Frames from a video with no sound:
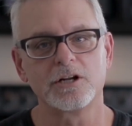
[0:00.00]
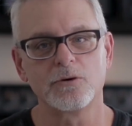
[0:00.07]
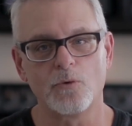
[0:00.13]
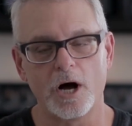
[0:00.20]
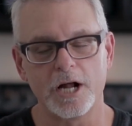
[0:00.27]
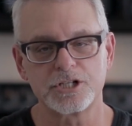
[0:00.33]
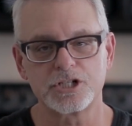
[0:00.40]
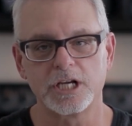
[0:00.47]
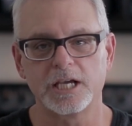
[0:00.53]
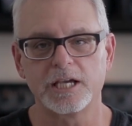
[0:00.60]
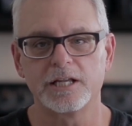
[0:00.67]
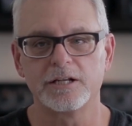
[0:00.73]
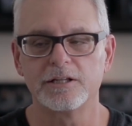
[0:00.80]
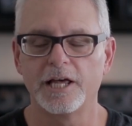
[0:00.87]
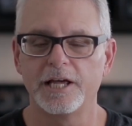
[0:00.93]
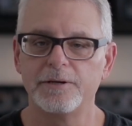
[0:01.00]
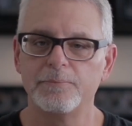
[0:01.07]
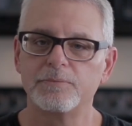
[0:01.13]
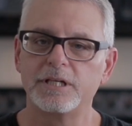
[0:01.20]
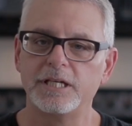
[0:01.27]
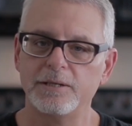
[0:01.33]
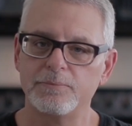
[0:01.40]
and watching and let
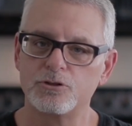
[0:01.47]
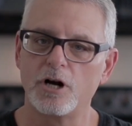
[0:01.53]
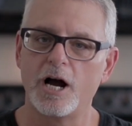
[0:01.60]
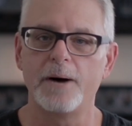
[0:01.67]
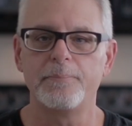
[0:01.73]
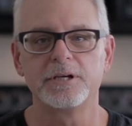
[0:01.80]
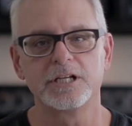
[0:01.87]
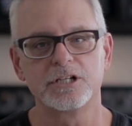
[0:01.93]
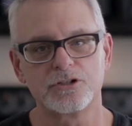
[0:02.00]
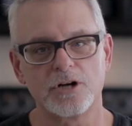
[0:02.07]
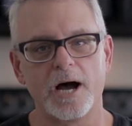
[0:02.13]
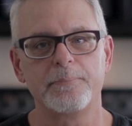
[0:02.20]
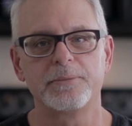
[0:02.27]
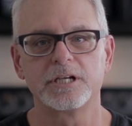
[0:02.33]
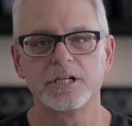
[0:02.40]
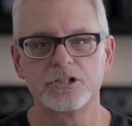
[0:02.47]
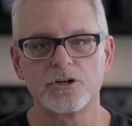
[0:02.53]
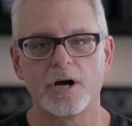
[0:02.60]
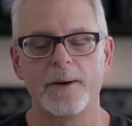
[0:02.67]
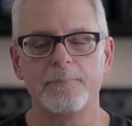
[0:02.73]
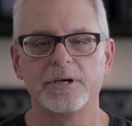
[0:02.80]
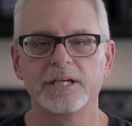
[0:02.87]
them keep dropping and dropping and
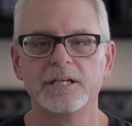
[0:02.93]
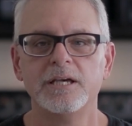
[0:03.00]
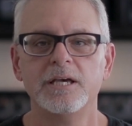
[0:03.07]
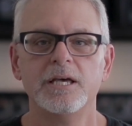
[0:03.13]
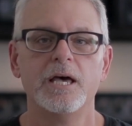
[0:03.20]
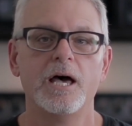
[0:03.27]
dropping,